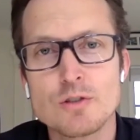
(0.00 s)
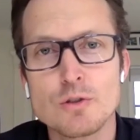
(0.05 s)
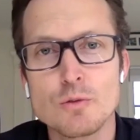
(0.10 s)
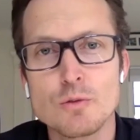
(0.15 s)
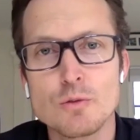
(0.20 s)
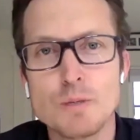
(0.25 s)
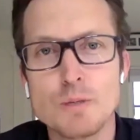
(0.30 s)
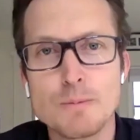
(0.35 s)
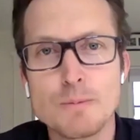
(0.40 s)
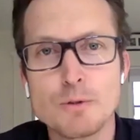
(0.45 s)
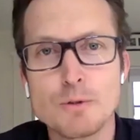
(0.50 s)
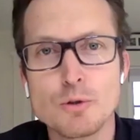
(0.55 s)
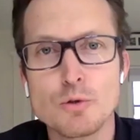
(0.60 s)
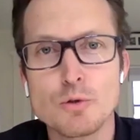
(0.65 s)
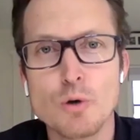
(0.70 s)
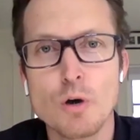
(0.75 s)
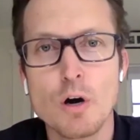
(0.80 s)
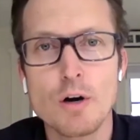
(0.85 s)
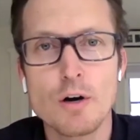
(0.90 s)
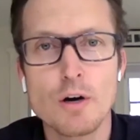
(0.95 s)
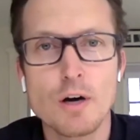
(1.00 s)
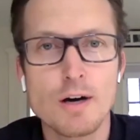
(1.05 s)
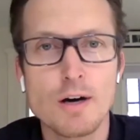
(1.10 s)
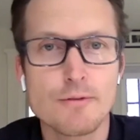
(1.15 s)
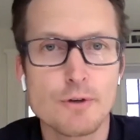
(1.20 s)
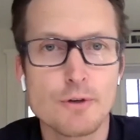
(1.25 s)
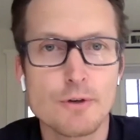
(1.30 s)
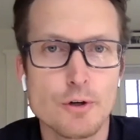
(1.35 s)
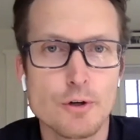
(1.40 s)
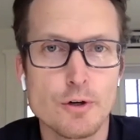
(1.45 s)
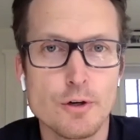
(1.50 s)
to people who aren't often